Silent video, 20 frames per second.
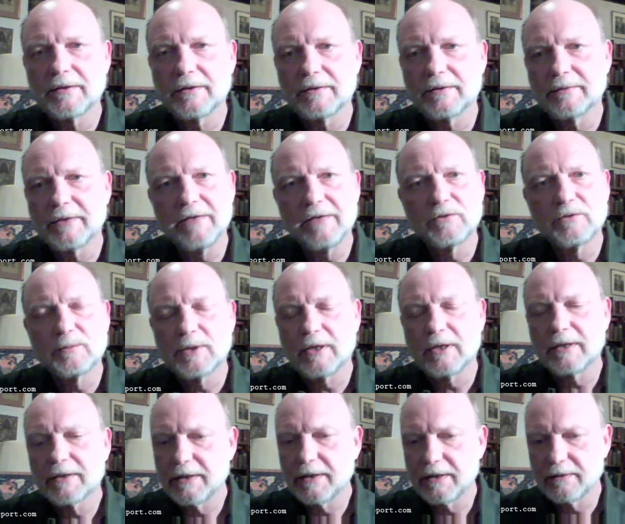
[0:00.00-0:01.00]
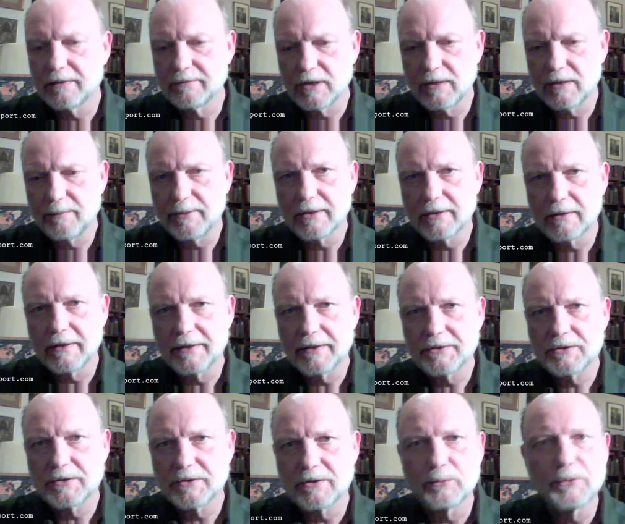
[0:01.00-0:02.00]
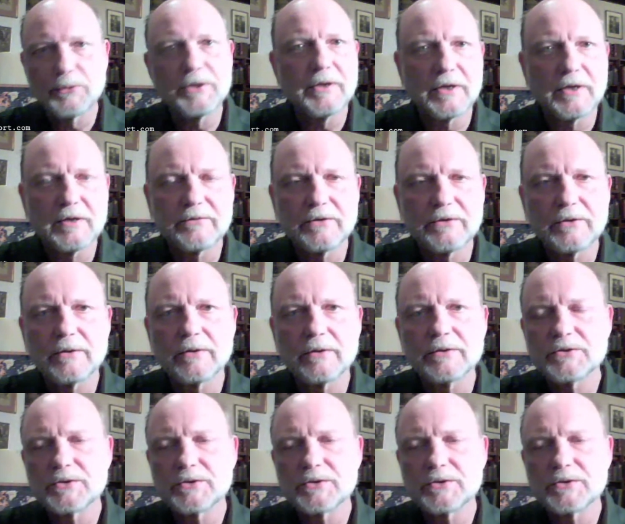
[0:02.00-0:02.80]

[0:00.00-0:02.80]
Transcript: and naval blockade of Libya last year would not have occurred,